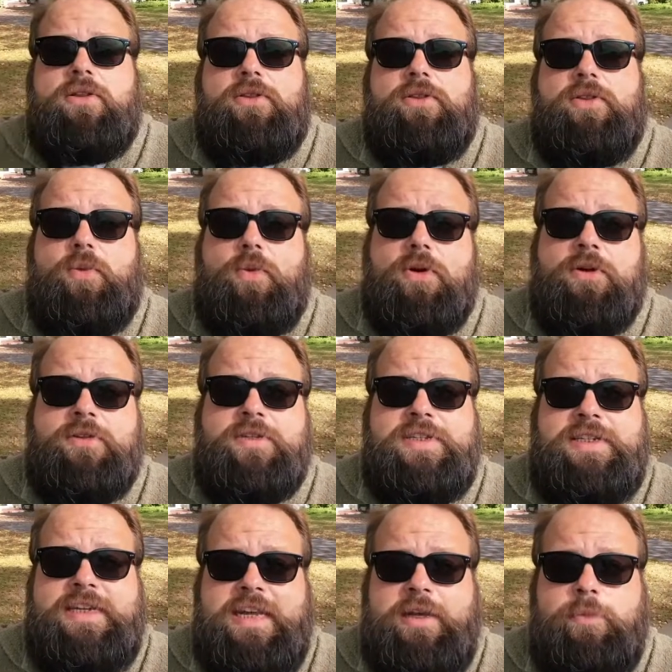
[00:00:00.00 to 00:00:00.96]
The
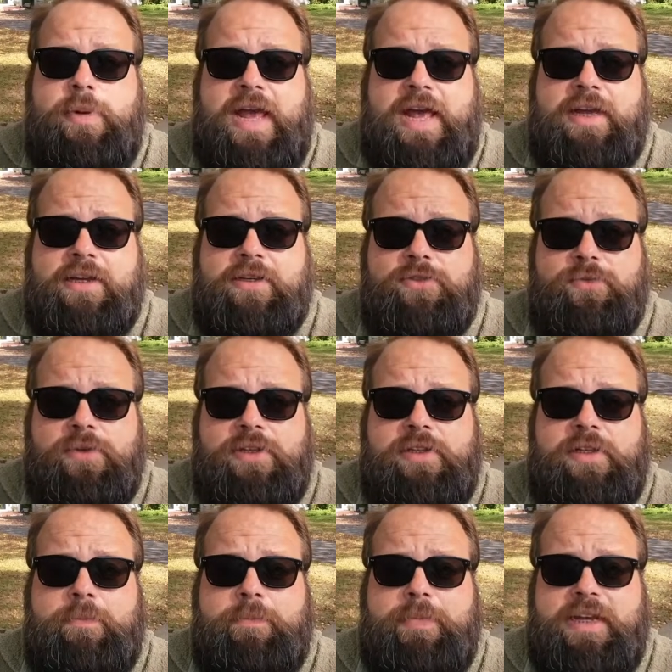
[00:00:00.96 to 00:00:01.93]
world's D-bags
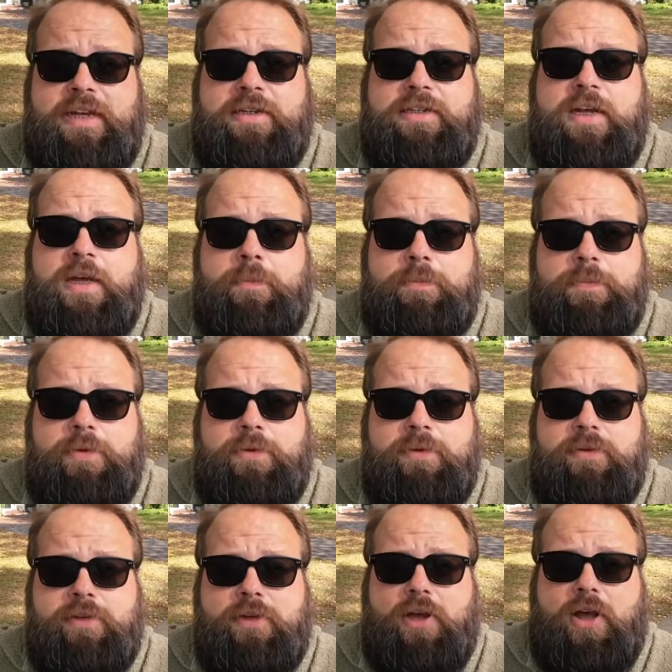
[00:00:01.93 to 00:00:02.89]
really picked up
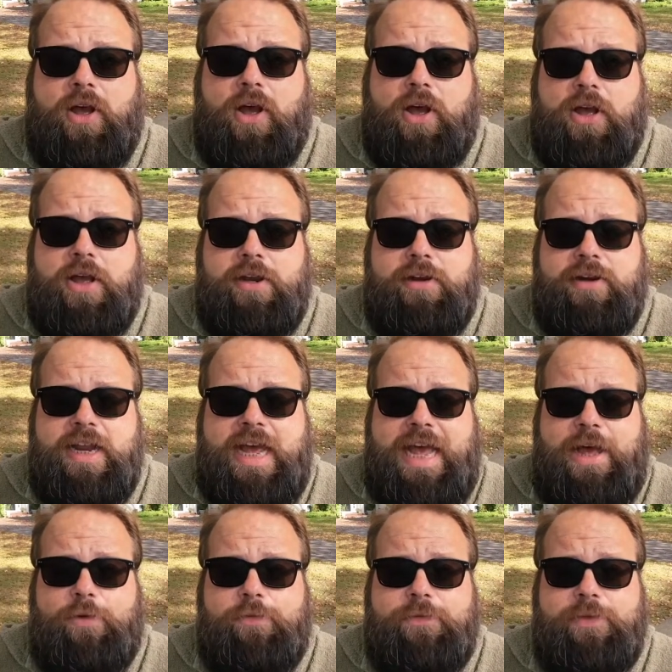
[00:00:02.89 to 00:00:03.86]
on
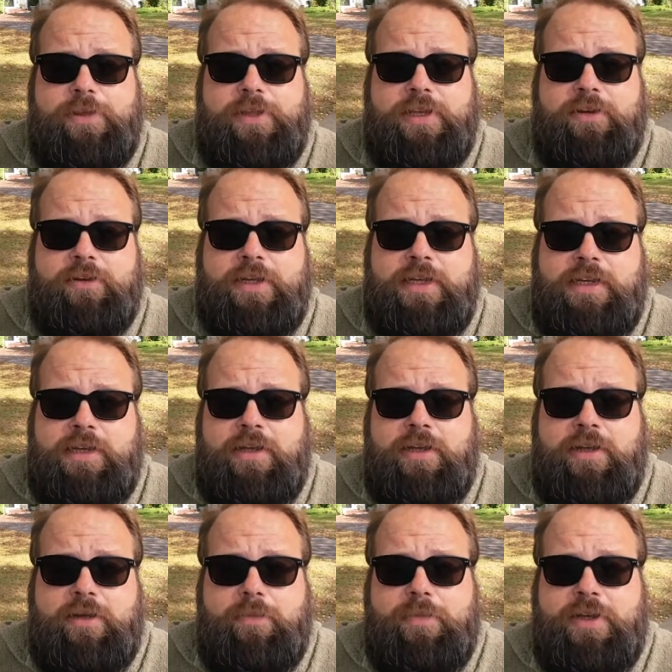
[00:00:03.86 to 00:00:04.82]
alpha theory
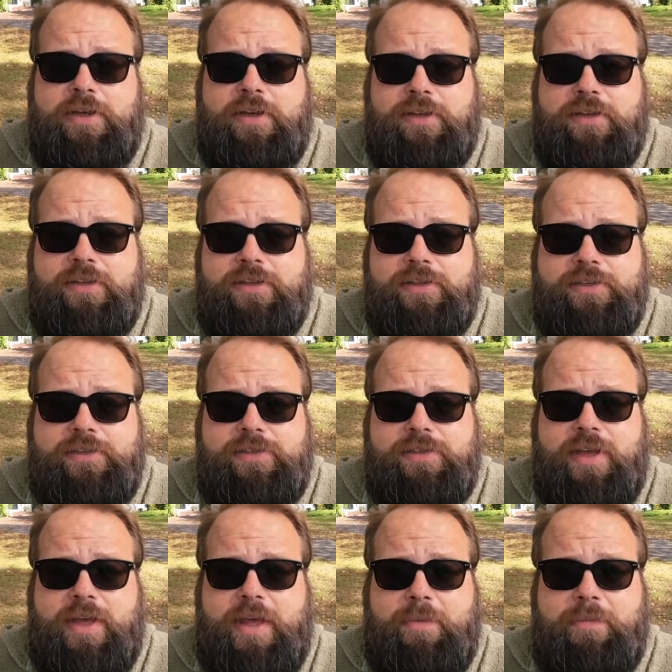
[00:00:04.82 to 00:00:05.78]
because
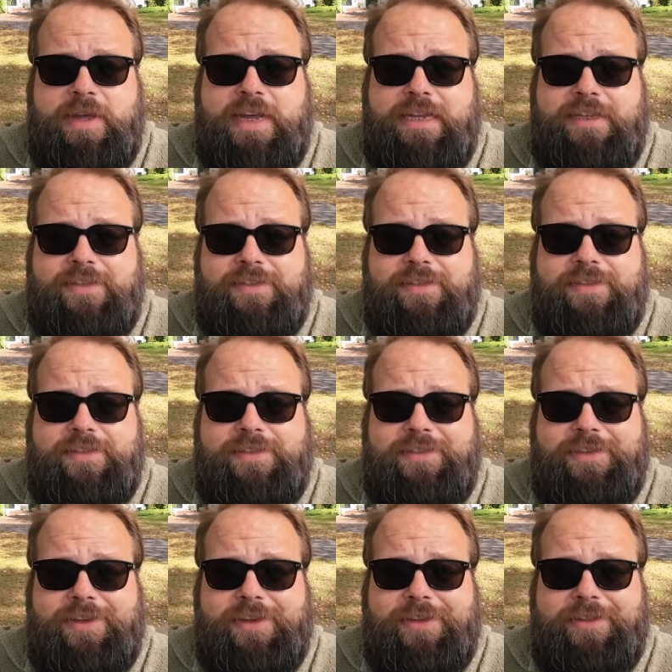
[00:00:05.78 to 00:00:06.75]
it
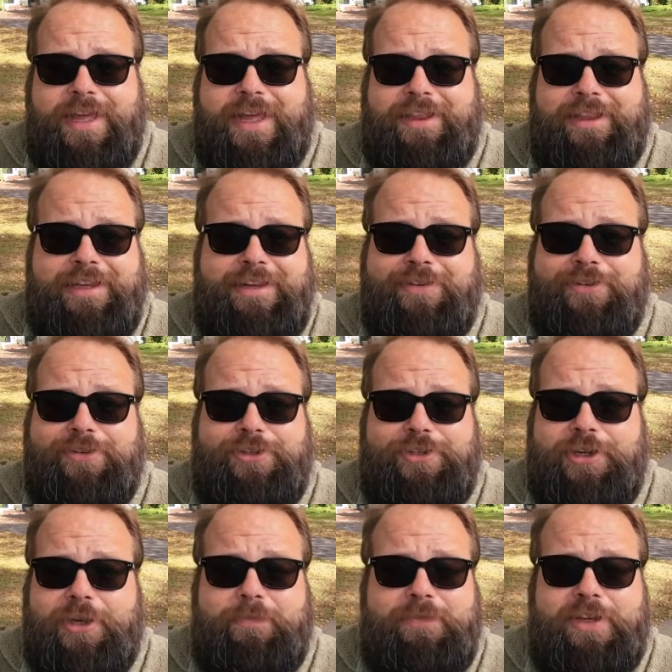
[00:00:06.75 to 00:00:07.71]
means that
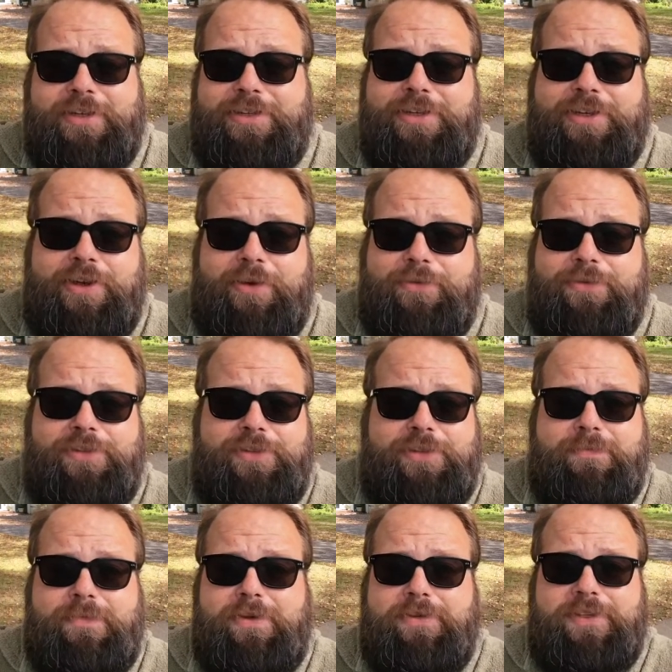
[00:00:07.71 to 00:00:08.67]
leadership doesn't go to the
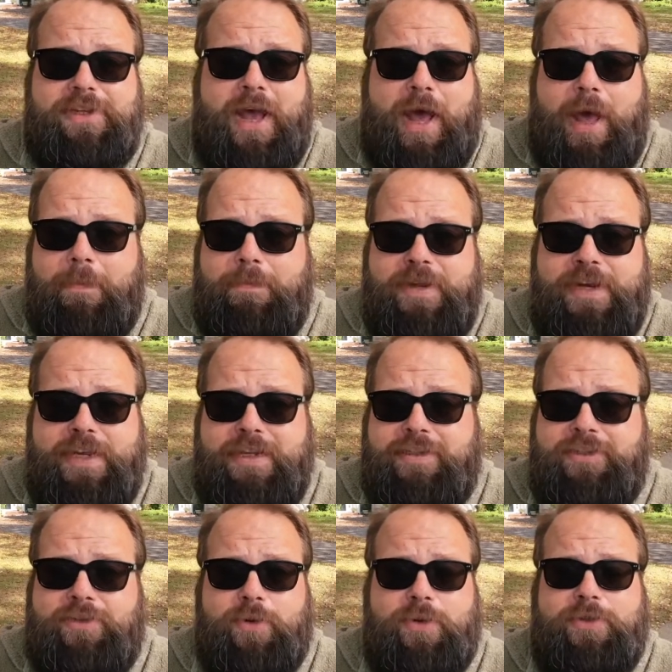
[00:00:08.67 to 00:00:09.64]
most
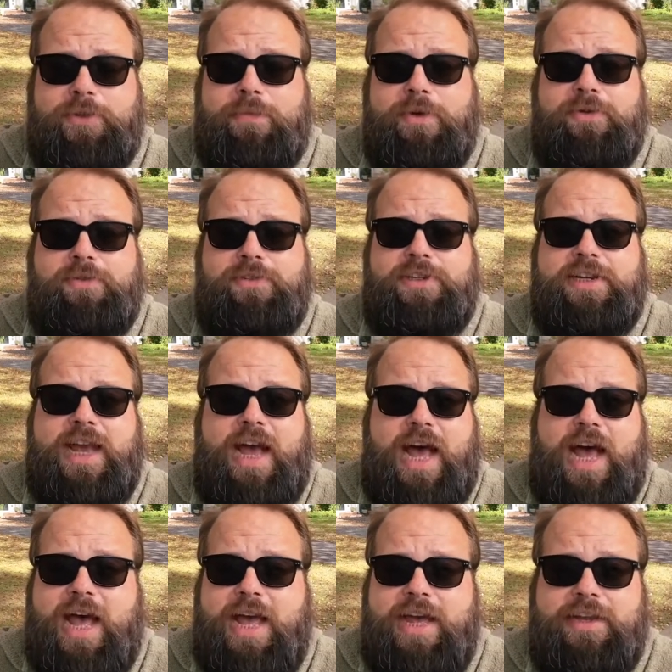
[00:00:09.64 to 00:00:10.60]
competent or the most
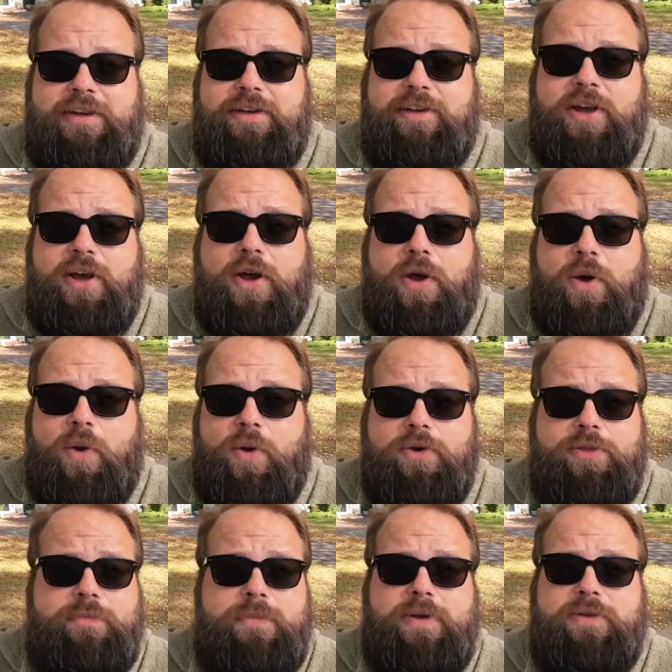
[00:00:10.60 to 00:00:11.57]
kind
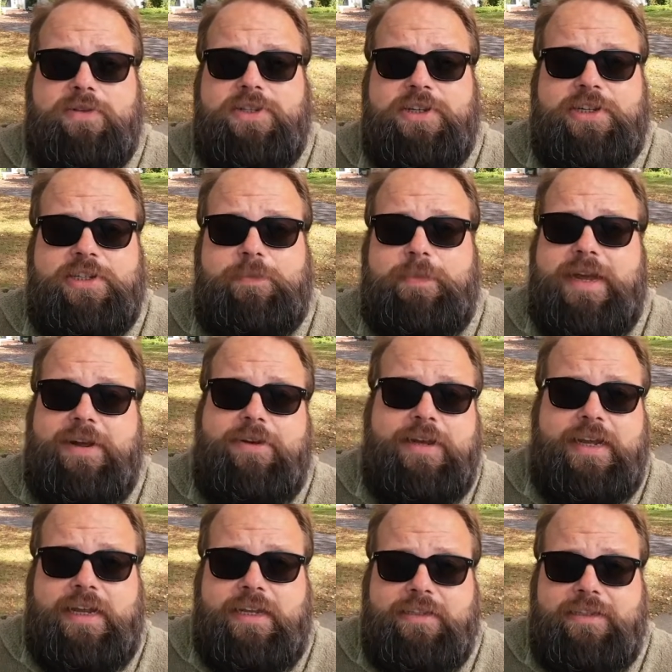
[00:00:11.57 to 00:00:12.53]
or the most
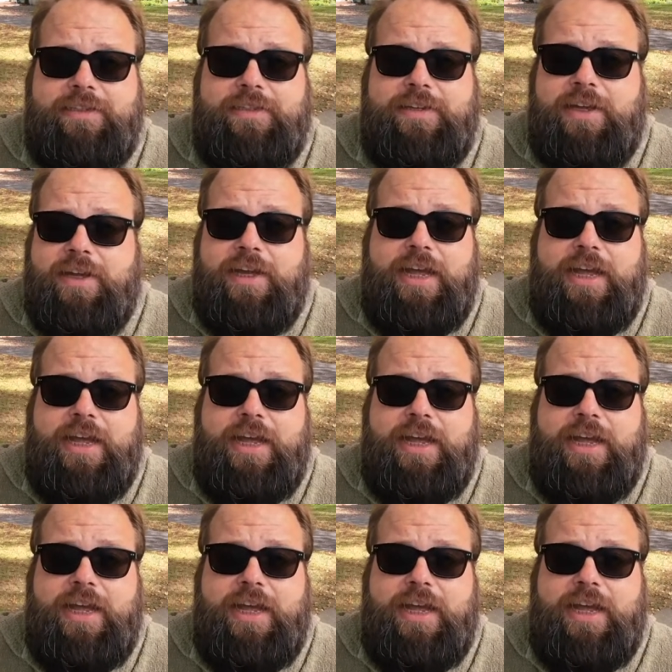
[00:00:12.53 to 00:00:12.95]
experienced.